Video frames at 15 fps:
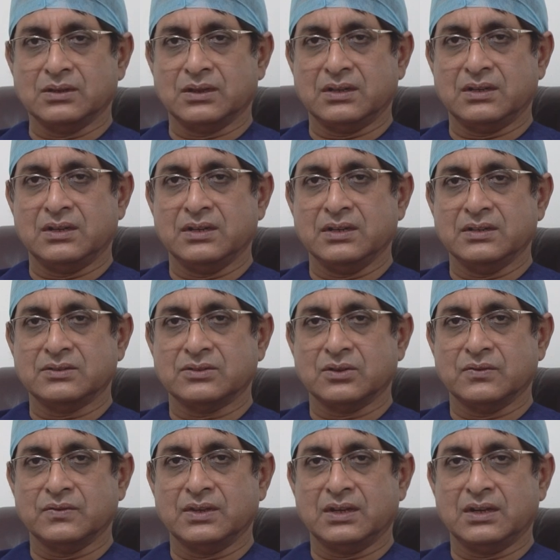kidneys
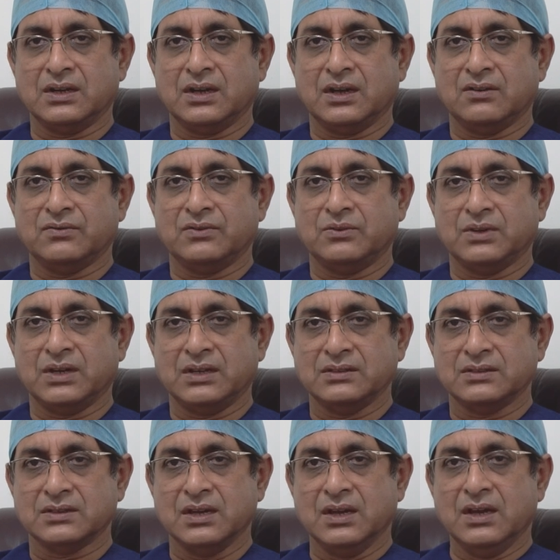of their loved
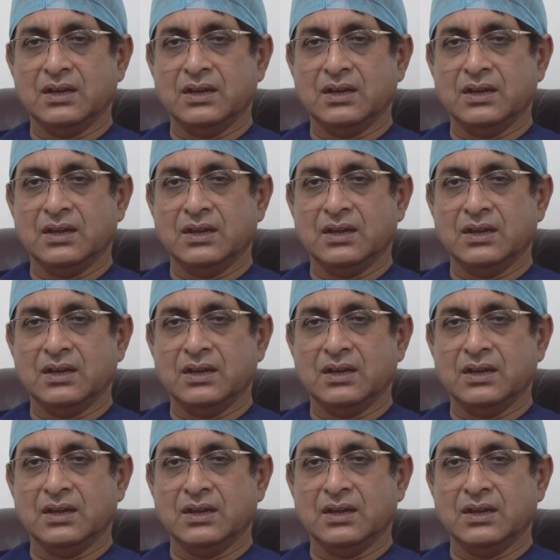ones